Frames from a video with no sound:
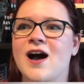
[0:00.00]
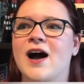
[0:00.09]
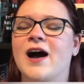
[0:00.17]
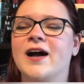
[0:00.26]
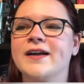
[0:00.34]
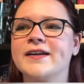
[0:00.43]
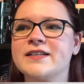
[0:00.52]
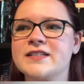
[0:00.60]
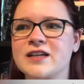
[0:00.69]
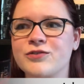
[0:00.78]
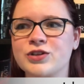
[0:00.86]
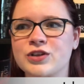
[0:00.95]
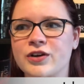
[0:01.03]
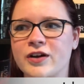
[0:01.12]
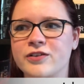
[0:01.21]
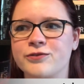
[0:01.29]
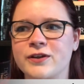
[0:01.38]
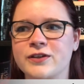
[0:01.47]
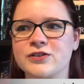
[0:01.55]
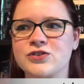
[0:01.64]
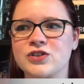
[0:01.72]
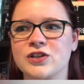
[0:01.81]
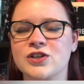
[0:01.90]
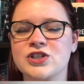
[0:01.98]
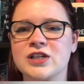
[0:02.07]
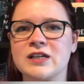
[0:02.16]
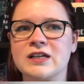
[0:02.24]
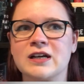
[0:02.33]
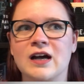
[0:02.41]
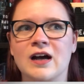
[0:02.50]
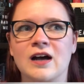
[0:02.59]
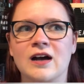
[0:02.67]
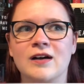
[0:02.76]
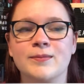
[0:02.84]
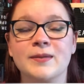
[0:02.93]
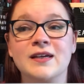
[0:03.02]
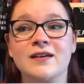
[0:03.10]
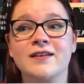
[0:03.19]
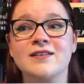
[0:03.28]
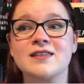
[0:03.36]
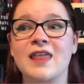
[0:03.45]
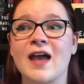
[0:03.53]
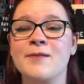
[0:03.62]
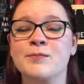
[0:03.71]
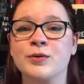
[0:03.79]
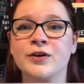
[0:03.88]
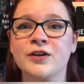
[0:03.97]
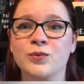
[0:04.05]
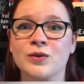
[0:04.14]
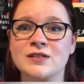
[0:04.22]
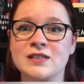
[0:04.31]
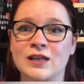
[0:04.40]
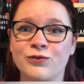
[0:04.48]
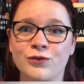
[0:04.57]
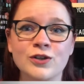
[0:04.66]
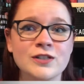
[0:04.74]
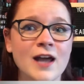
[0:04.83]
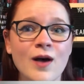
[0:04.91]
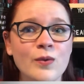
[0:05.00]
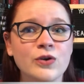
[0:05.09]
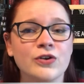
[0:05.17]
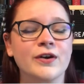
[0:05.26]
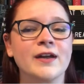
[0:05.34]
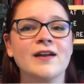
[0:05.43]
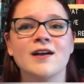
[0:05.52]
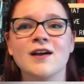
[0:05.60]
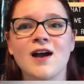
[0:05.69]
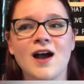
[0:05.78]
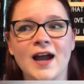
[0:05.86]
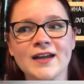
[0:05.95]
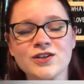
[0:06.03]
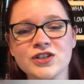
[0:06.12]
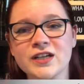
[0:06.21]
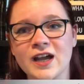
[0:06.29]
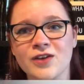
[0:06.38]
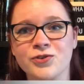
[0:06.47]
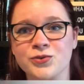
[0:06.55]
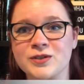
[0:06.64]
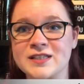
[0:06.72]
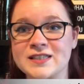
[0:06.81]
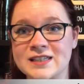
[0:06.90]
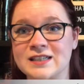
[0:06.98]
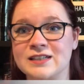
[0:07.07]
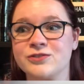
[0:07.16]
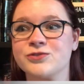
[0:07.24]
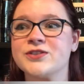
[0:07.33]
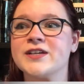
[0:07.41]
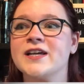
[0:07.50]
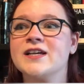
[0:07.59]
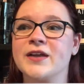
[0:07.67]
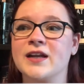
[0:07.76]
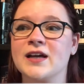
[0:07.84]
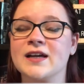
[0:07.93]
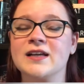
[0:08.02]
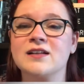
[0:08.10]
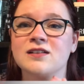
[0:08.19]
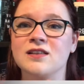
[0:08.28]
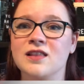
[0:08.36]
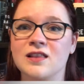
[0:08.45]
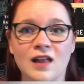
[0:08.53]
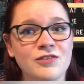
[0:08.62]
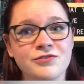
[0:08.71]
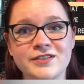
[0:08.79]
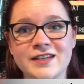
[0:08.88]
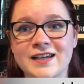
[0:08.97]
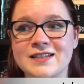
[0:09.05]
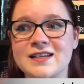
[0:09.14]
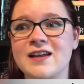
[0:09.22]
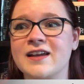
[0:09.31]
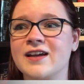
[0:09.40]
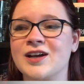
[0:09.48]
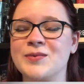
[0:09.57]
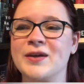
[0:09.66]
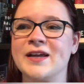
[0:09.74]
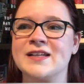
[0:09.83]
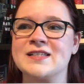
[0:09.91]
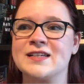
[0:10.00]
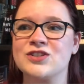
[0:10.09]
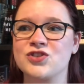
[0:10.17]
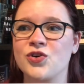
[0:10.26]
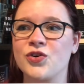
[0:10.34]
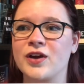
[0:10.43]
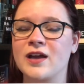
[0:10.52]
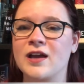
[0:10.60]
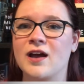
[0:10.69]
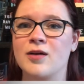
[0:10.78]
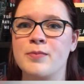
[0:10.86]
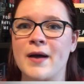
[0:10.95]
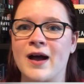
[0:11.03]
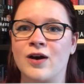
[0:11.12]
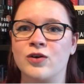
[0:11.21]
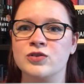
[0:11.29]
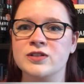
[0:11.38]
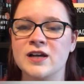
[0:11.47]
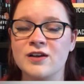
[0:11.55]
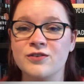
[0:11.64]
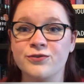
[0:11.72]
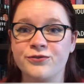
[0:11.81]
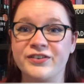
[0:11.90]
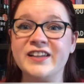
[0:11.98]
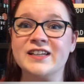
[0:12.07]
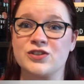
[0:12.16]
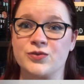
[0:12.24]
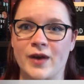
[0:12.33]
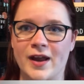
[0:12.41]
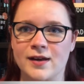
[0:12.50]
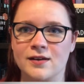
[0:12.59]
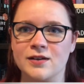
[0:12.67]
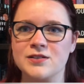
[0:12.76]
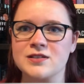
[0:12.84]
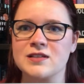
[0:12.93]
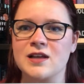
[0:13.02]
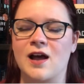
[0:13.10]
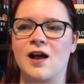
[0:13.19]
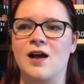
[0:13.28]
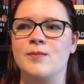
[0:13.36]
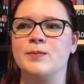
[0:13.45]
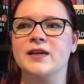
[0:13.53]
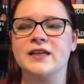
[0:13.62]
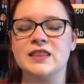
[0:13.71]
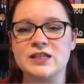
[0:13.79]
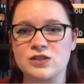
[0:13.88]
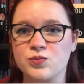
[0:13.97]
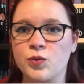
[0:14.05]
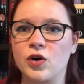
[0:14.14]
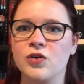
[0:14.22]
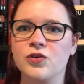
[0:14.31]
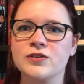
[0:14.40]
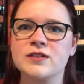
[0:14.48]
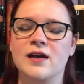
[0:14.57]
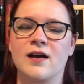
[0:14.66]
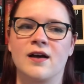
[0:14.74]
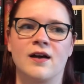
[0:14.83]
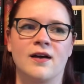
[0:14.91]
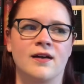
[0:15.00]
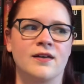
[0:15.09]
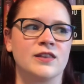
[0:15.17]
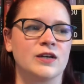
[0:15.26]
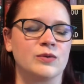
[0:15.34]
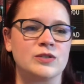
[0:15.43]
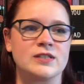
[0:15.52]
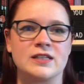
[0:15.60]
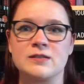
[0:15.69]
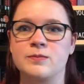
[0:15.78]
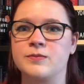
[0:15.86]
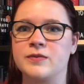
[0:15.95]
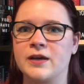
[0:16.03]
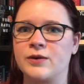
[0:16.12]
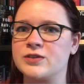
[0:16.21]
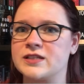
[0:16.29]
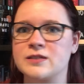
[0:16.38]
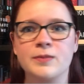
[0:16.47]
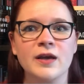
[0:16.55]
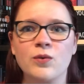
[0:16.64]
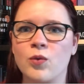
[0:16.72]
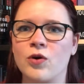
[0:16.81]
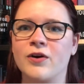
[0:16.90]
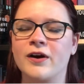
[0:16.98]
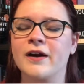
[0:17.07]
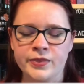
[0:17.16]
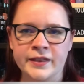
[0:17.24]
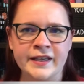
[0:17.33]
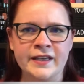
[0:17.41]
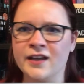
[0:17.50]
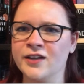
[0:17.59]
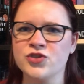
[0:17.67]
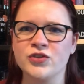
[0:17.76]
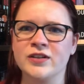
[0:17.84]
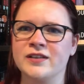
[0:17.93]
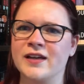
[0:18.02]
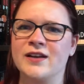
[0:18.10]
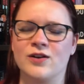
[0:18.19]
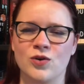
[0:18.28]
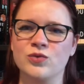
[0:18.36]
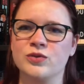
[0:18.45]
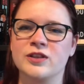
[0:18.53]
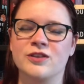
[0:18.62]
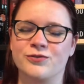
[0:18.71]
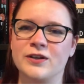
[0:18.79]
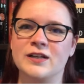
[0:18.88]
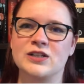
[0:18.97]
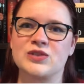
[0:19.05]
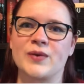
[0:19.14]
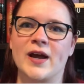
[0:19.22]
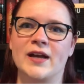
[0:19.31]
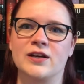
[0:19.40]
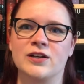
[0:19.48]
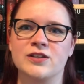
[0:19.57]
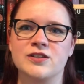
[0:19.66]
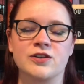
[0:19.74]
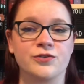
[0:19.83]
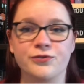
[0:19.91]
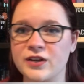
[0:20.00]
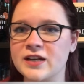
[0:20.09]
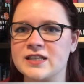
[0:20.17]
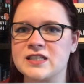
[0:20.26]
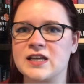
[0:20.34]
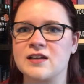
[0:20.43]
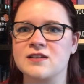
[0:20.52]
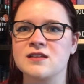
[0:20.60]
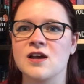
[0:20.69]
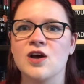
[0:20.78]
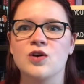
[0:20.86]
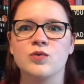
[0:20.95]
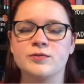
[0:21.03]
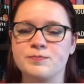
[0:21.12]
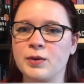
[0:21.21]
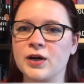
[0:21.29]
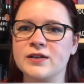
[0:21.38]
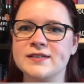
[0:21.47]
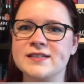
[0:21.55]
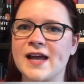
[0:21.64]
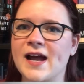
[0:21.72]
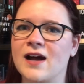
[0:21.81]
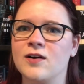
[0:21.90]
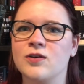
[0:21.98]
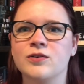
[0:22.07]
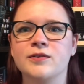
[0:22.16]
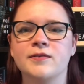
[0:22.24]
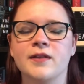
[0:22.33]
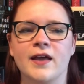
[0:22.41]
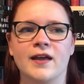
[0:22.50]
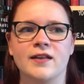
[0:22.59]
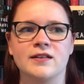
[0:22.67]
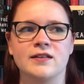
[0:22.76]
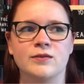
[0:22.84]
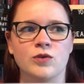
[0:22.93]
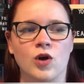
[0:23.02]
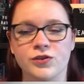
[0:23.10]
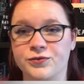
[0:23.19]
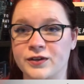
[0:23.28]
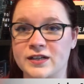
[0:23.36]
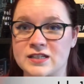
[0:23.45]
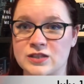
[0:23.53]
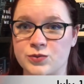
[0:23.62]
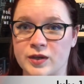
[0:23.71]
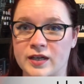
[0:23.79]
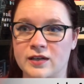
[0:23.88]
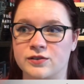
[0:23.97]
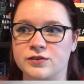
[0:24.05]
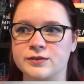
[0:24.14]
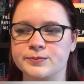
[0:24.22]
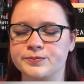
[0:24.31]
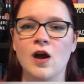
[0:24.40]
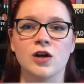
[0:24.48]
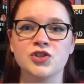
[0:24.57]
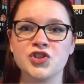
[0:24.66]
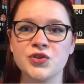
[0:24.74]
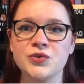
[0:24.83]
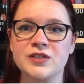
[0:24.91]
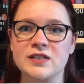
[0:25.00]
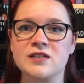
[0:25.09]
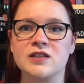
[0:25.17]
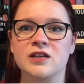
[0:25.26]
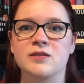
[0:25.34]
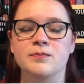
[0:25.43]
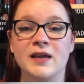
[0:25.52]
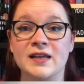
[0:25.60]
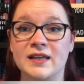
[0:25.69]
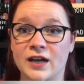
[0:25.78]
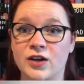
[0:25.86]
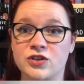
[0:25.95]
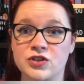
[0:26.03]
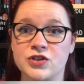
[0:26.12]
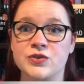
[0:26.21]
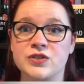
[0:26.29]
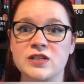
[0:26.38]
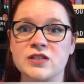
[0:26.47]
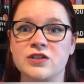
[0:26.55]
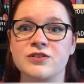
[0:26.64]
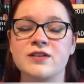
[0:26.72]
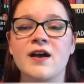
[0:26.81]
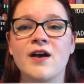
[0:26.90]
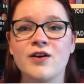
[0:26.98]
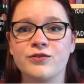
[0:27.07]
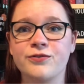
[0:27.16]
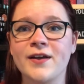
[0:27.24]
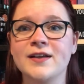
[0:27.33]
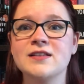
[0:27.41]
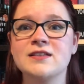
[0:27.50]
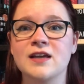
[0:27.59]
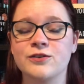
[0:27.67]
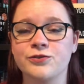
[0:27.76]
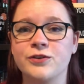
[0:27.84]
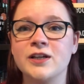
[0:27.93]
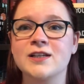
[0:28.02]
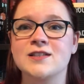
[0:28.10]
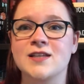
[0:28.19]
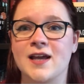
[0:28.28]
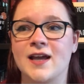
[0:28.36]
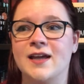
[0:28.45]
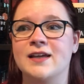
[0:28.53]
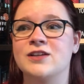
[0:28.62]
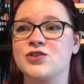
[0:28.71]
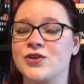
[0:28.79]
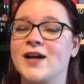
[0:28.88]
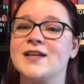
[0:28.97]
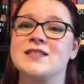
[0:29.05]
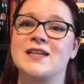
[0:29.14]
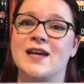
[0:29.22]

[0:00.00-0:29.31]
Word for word: I discovered the Crown of Feathers trilogy uh, because that book was the first OwlCrate I actually ever received, and I loved it. Um, it is a story about phoenix riders. Um, in this world, uh, there was this there was this big war. The country that owned the phoenix riders or phoenixes was burned down, and all the phoenixes were killed our two sister, main character, two sisters, finds a phoenix egg and tries to